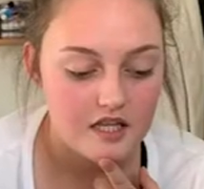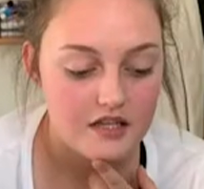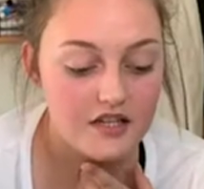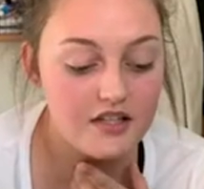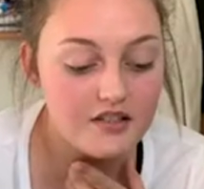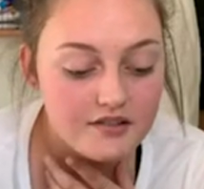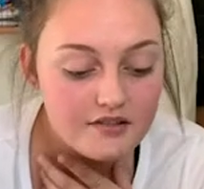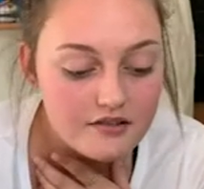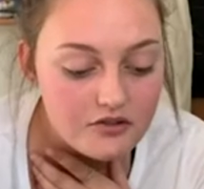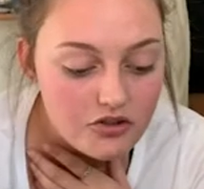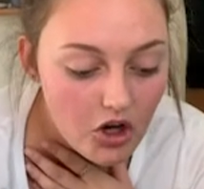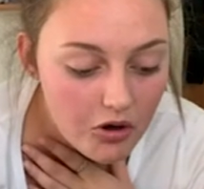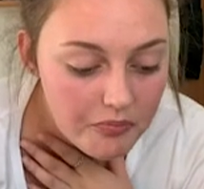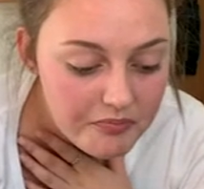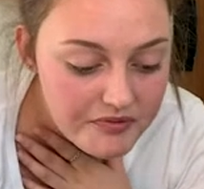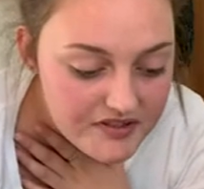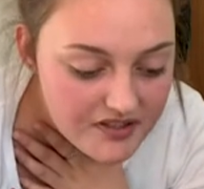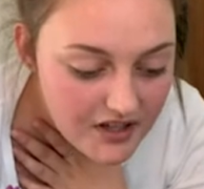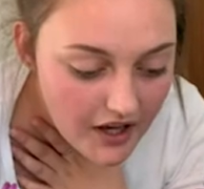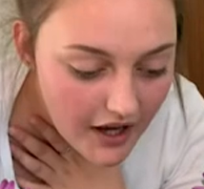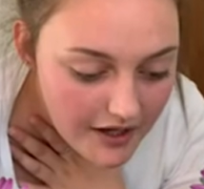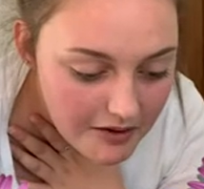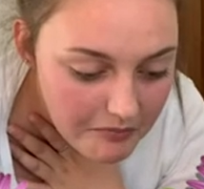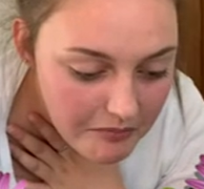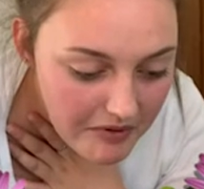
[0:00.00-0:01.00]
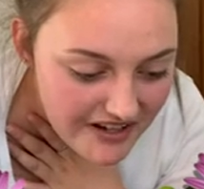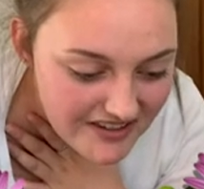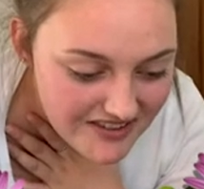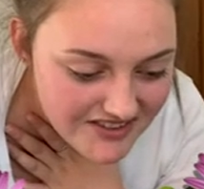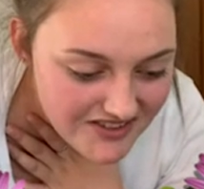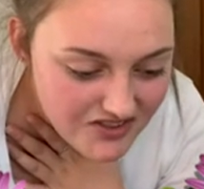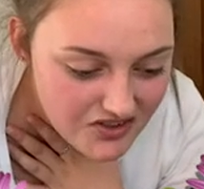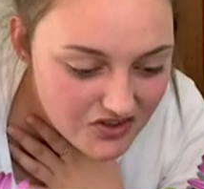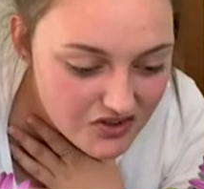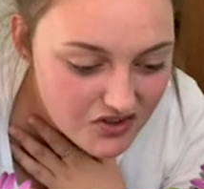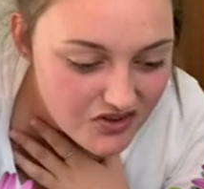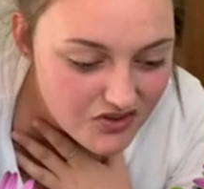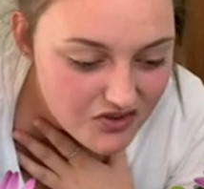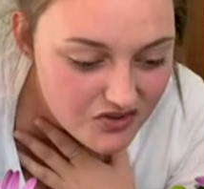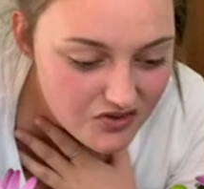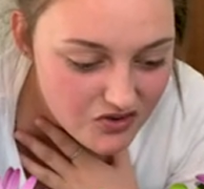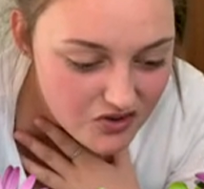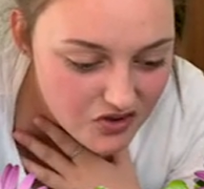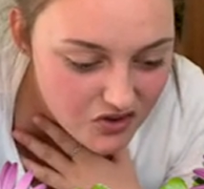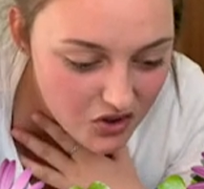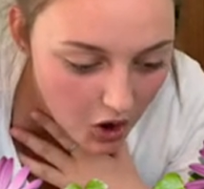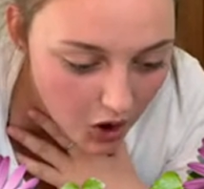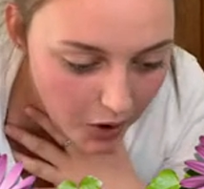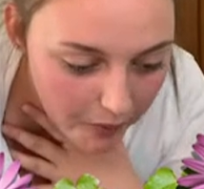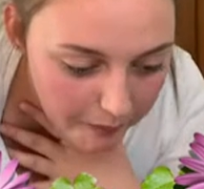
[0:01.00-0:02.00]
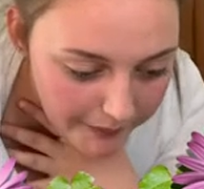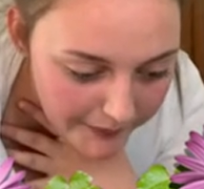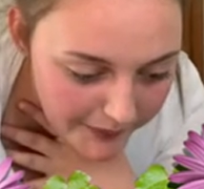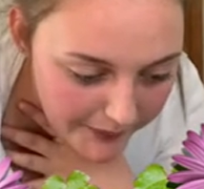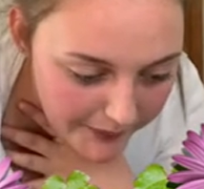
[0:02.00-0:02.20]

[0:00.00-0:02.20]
This stop sign means to stop.